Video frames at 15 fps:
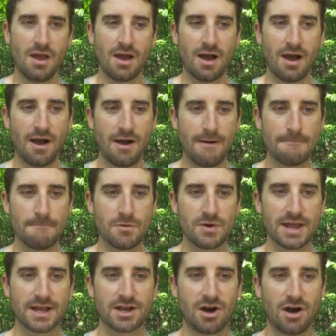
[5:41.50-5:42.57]
When
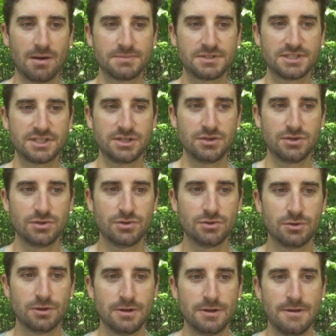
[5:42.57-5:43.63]
it comes
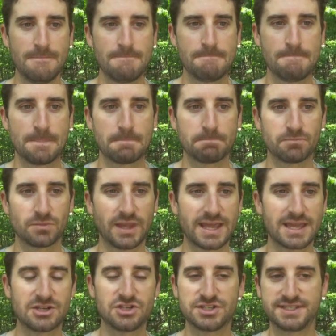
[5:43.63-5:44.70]
to
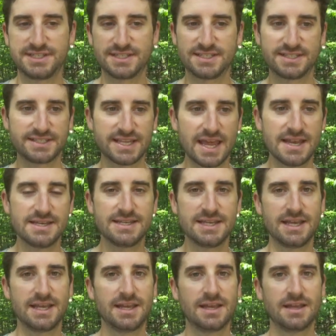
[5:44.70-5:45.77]
like just
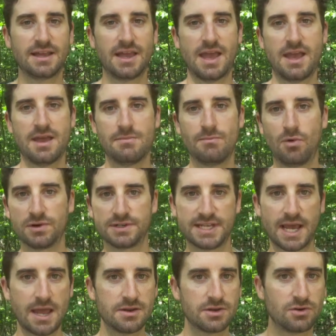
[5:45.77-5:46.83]
descending and more
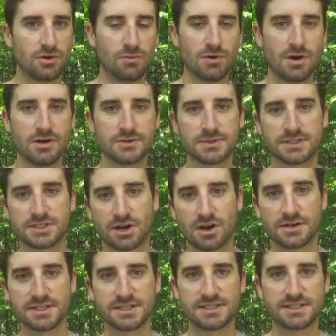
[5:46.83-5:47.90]
technical roads with
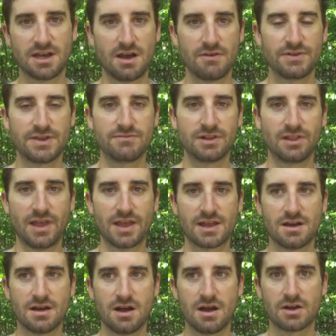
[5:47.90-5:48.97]
turns and stuff, even like
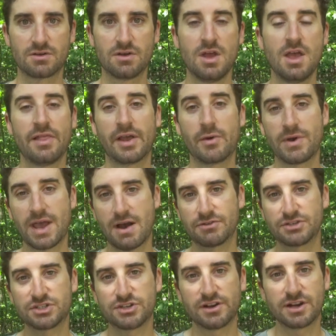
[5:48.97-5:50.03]
like we have a
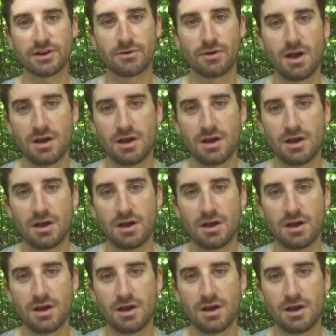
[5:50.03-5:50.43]
circuit